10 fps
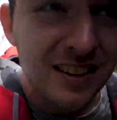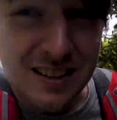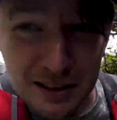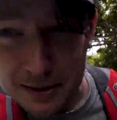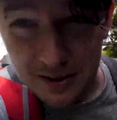
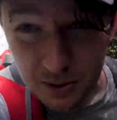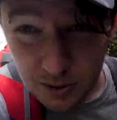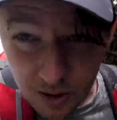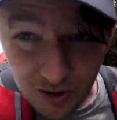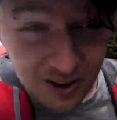We just
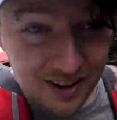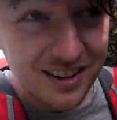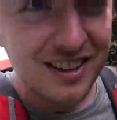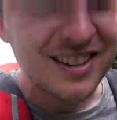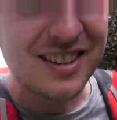walked
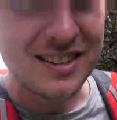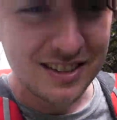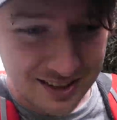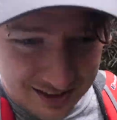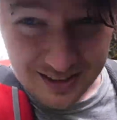about
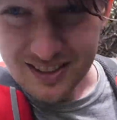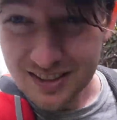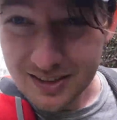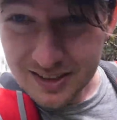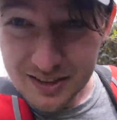
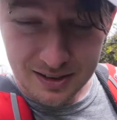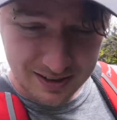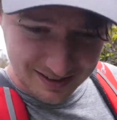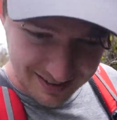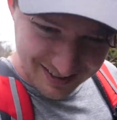2 or
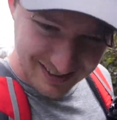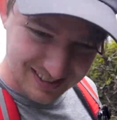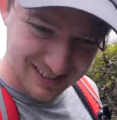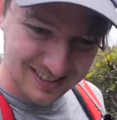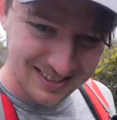3
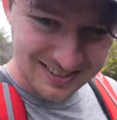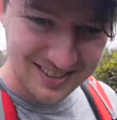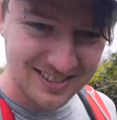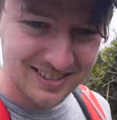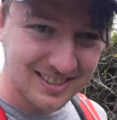miles
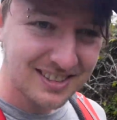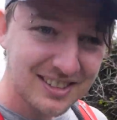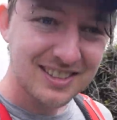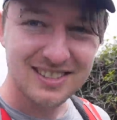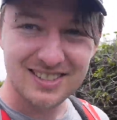through